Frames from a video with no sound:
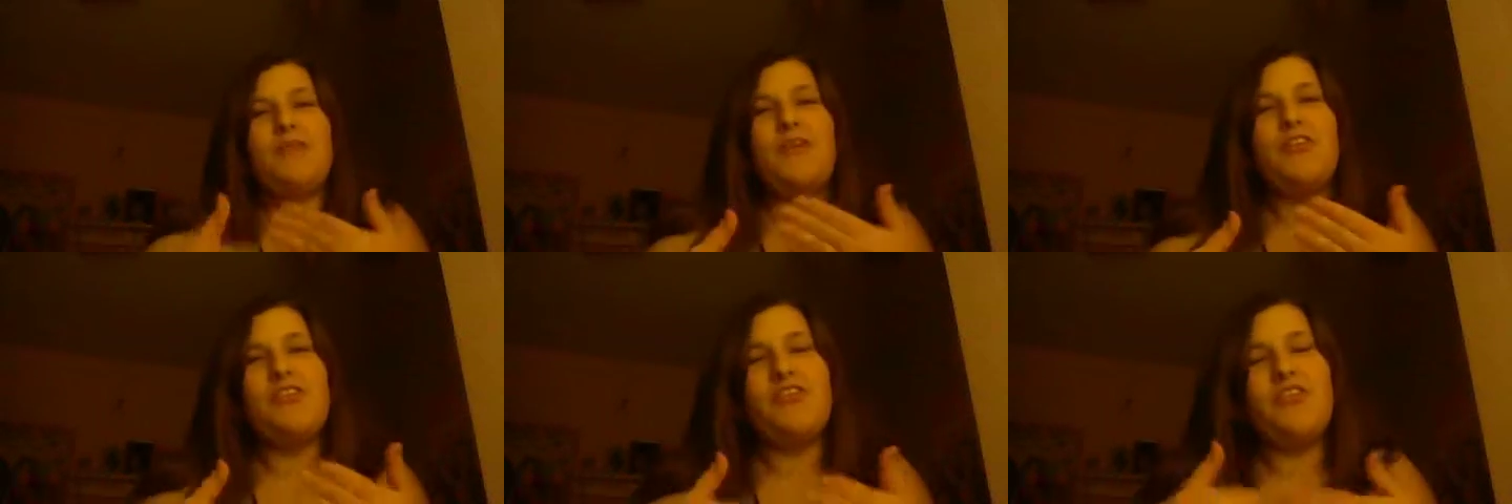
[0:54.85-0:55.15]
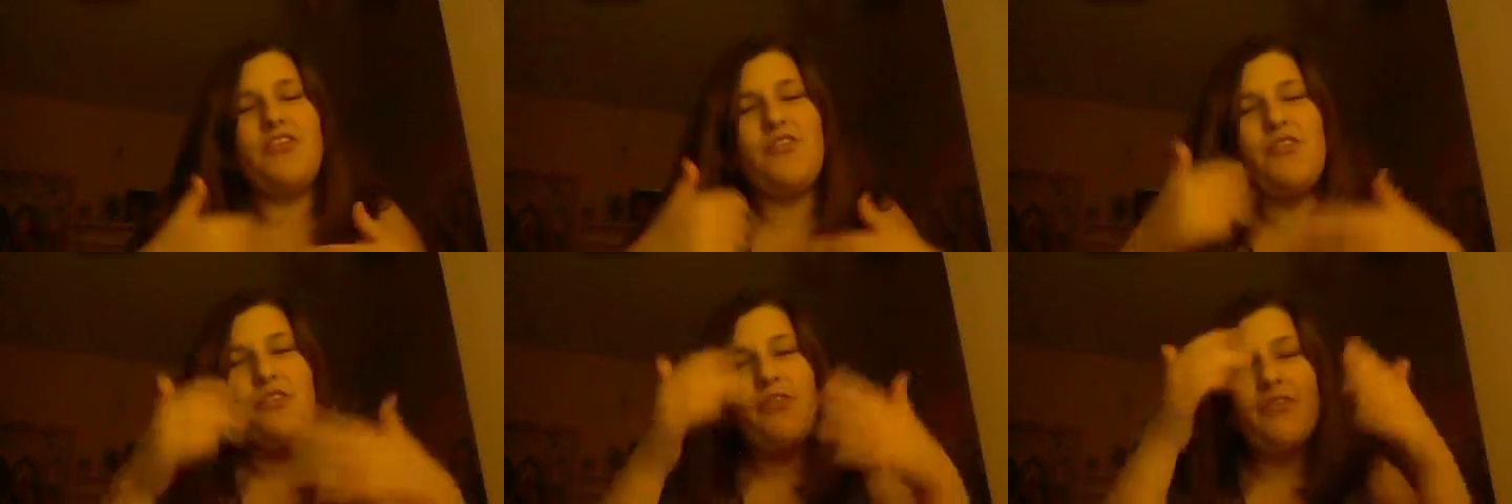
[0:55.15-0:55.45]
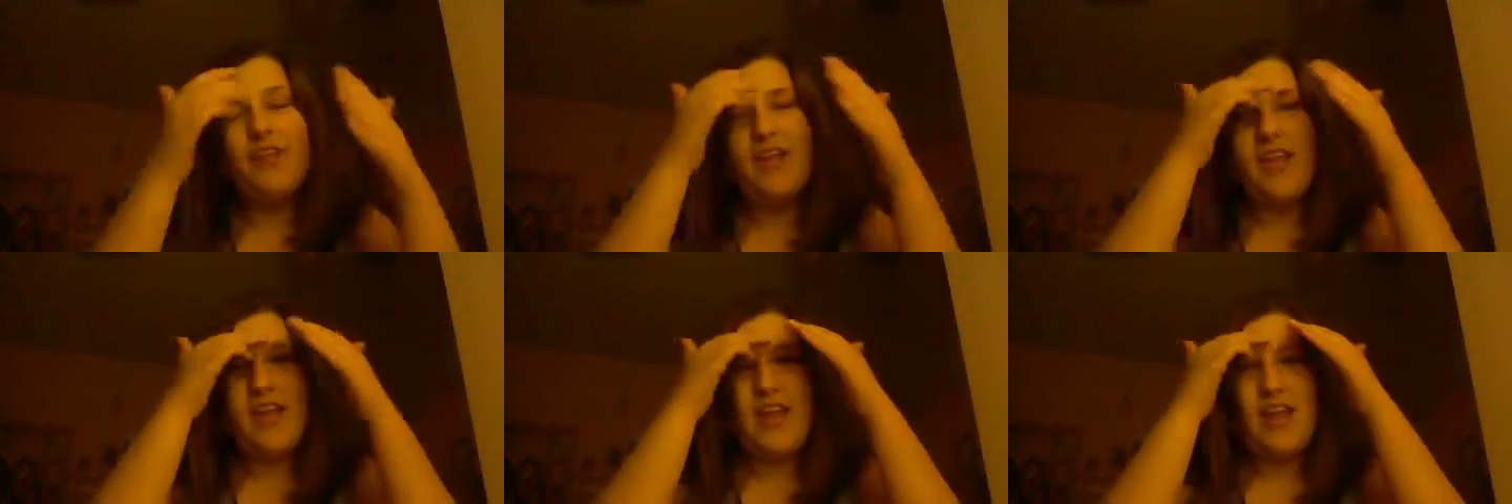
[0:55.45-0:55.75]
them in
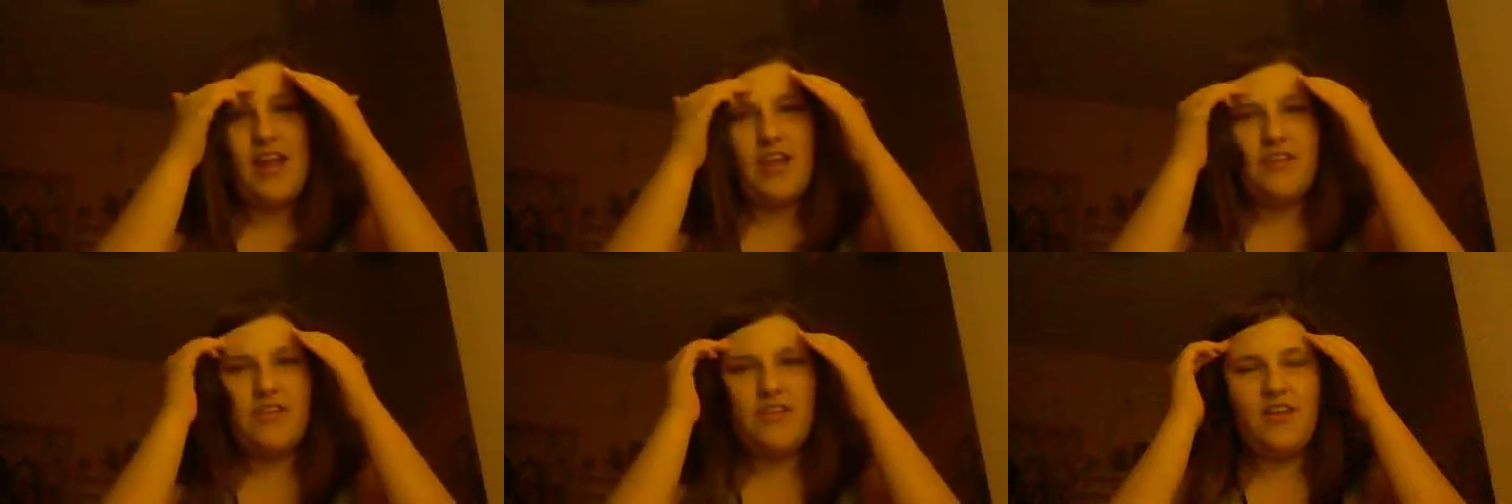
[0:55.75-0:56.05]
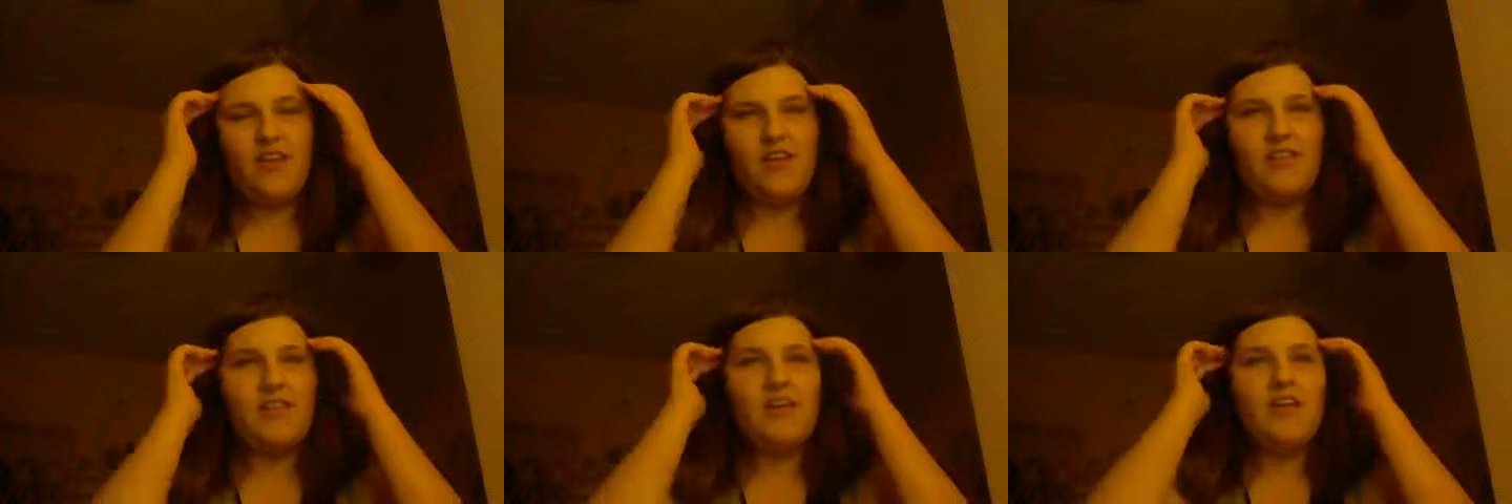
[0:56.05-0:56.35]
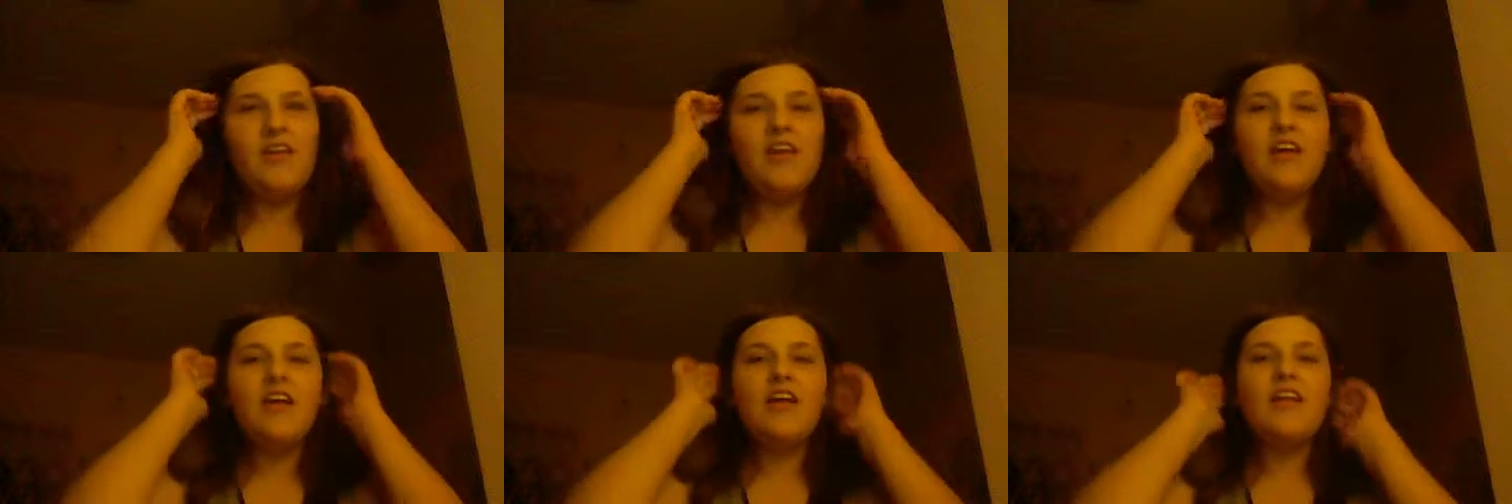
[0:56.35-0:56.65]
general, and then
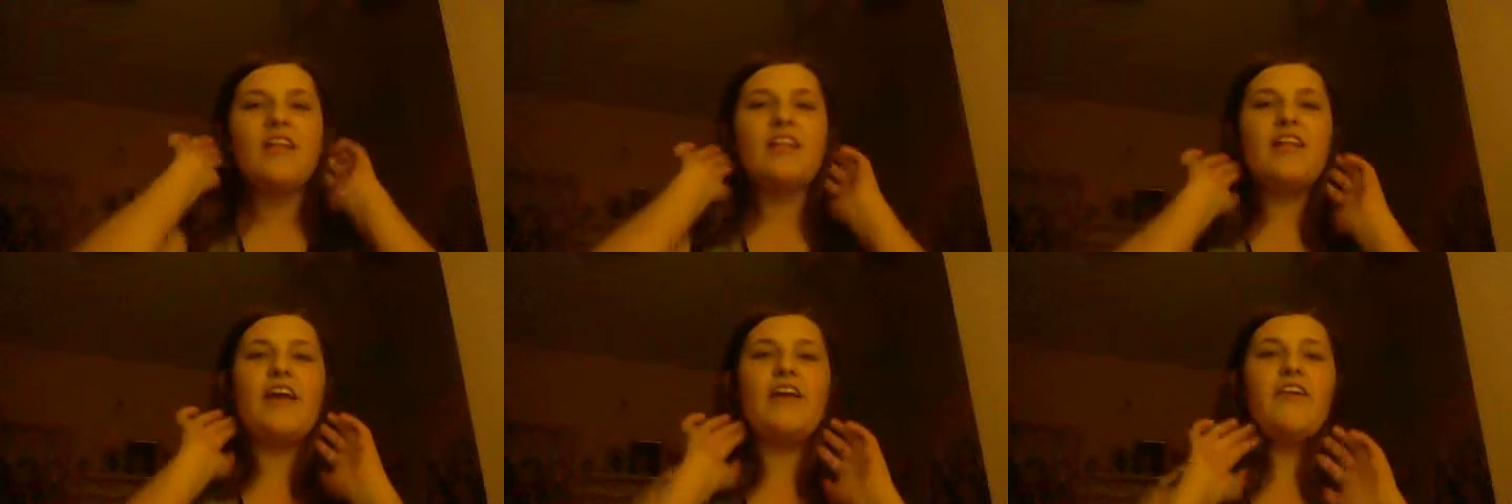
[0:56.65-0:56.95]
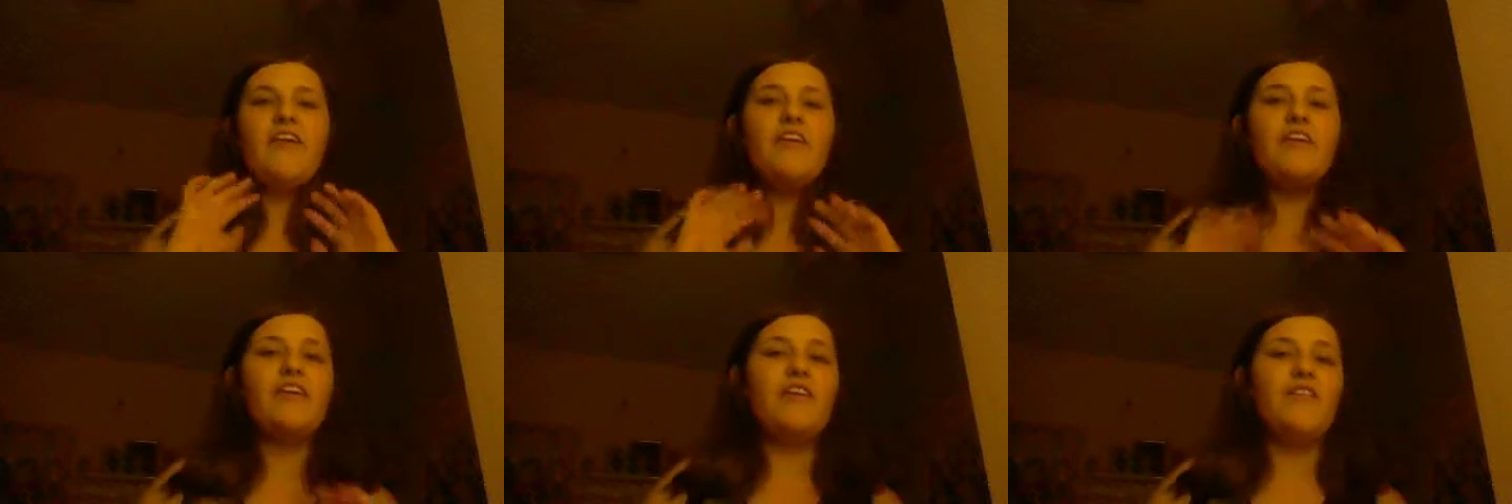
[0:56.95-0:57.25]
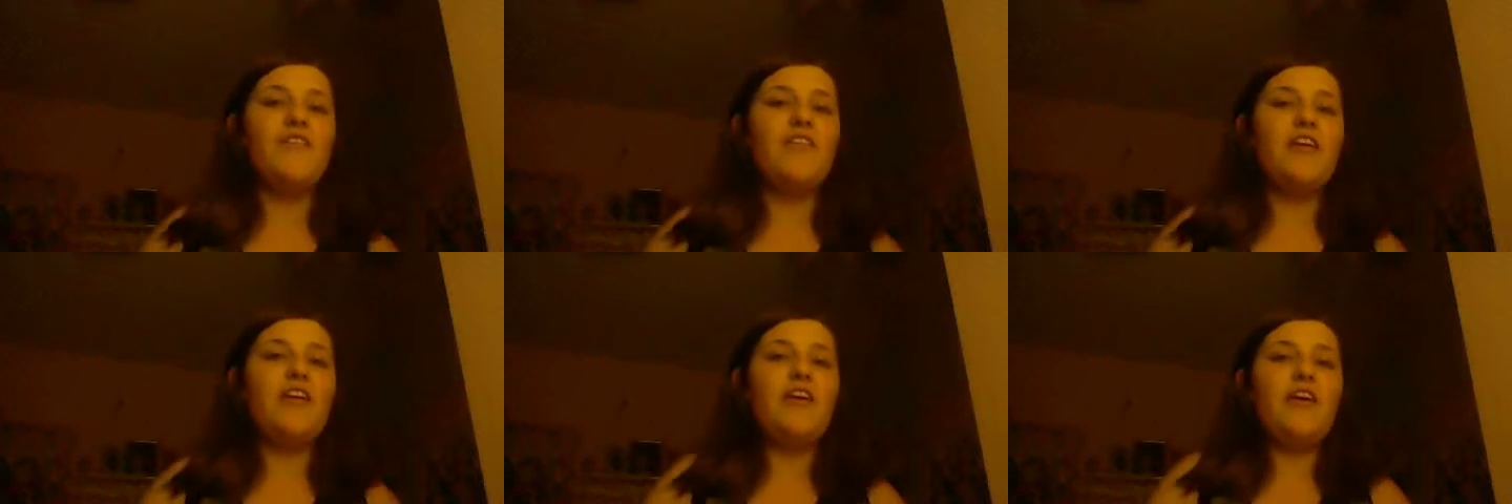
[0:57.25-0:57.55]
later in the
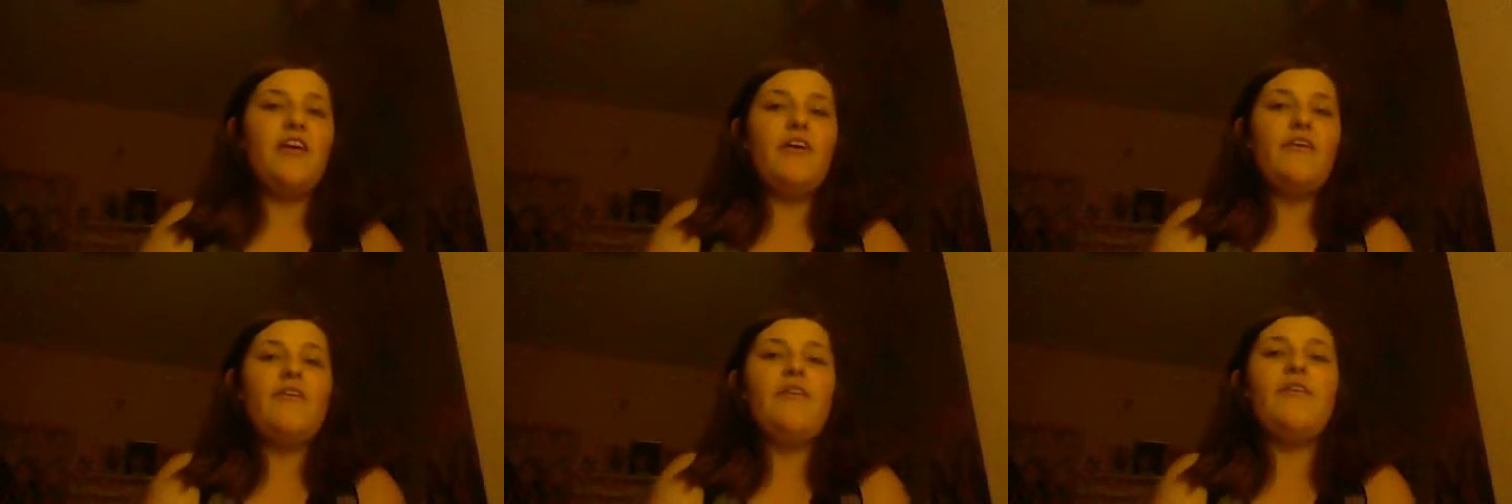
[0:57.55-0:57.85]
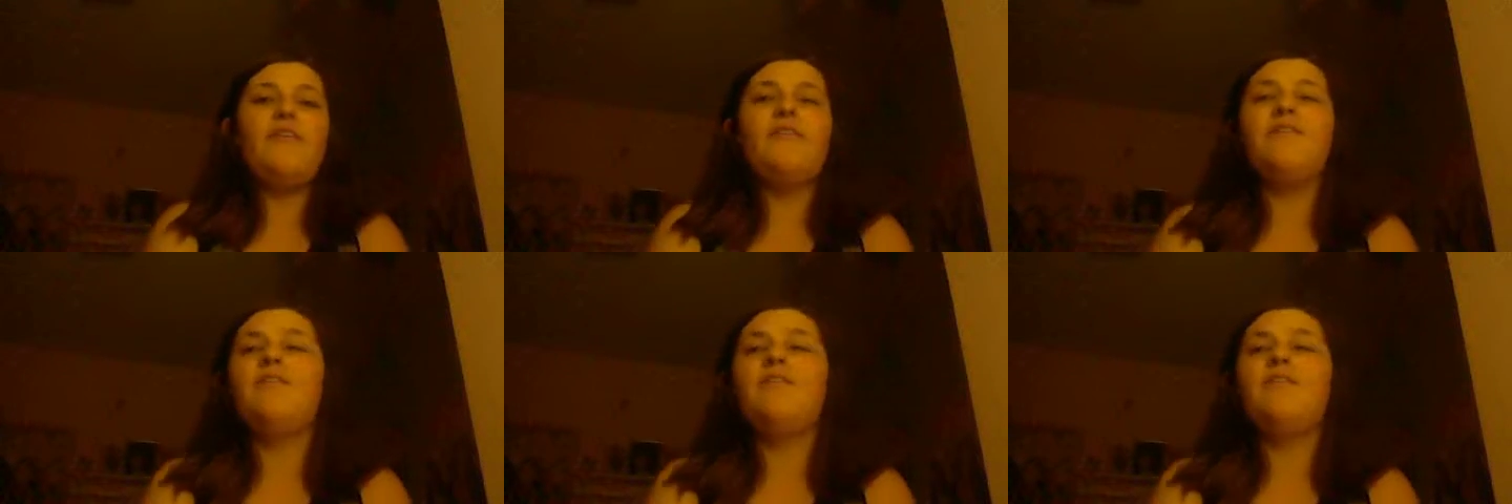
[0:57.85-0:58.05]
video,